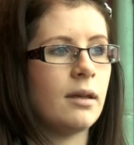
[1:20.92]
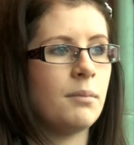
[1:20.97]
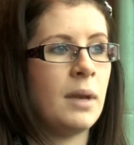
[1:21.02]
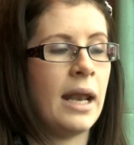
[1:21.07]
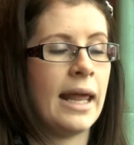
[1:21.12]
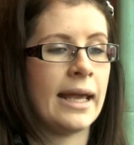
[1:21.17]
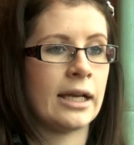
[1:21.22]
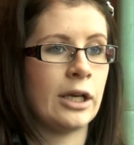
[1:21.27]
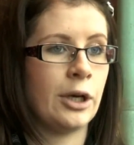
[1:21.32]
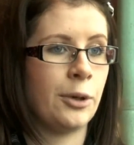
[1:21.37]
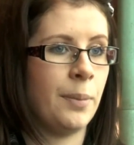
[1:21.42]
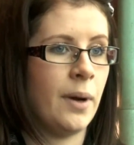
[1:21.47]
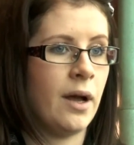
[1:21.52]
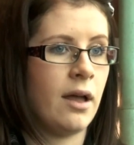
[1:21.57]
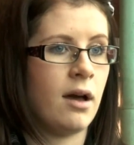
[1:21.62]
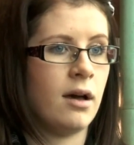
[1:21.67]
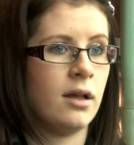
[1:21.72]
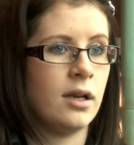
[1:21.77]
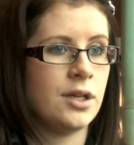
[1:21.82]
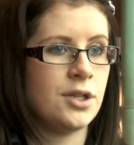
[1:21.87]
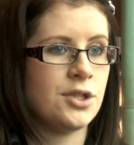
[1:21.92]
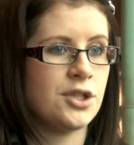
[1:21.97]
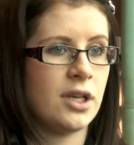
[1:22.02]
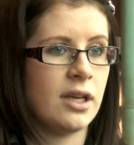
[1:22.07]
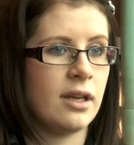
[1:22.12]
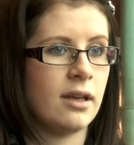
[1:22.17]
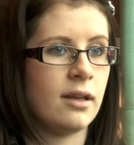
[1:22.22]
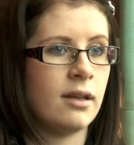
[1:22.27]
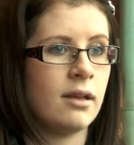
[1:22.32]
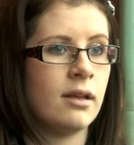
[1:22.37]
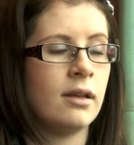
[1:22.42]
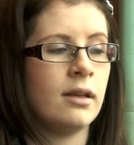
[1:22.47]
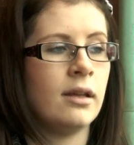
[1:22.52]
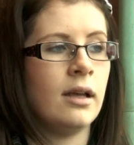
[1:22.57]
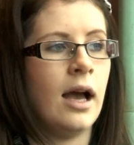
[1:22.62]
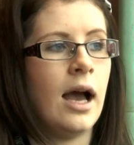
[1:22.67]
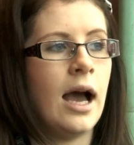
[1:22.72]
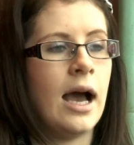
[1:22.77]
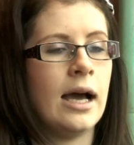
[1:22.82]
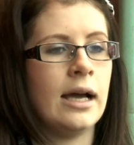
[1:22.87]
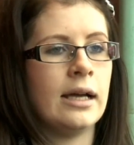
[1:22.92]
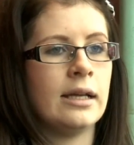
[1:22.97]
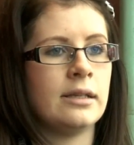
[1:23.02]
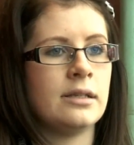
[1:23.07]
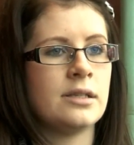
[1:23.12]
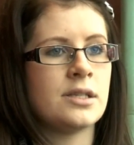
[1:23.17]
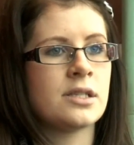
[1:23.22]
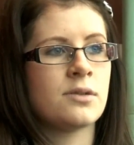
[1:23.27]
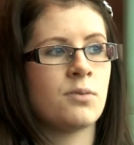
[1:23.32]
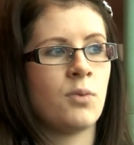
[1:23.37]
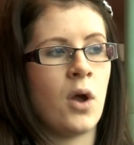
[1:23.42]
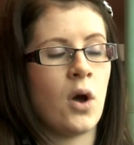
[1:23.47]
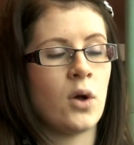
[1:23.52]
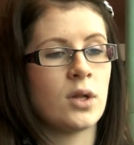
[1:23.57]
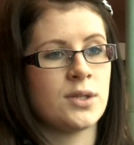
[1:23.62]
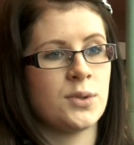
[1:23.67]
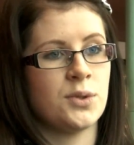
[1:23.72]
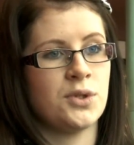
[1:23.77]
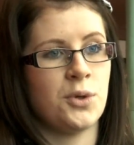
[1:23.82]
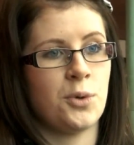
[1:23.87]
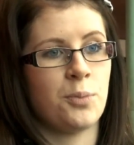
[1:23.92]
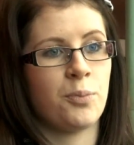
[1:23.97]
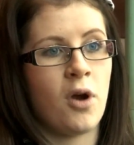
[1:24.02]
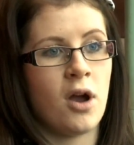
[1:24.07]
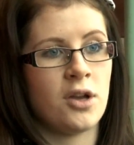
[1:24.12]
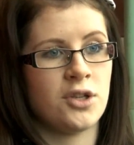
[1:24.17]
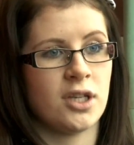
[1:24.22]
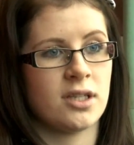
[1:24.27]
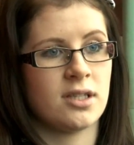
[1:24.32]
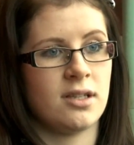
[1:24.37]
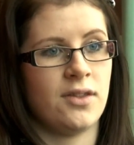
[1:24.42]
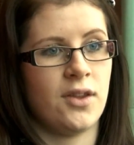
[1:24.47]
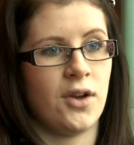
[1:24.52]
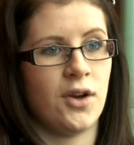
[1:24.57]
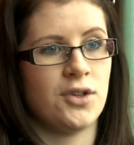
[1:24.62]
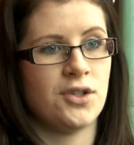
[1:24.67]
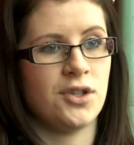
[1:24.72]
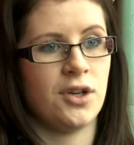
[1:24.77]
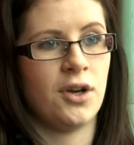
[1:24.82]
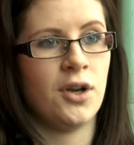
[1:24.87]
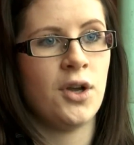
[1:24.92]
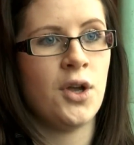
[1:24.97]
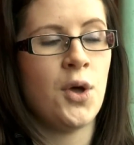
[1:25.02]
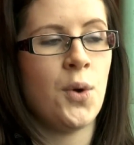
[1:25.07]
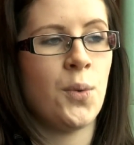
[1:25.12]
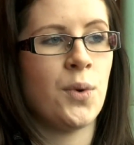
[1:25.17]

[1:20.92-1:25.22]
molecular biology, and we also do a project in third year,